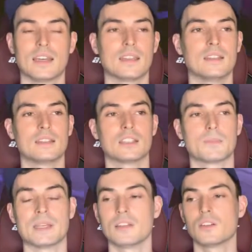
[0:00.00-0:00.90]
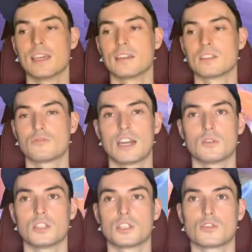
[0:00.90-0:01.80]
And depending on how this
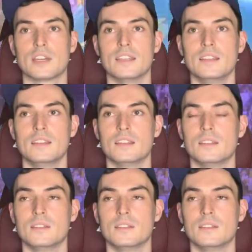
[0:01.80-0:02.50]
Groudon is trained,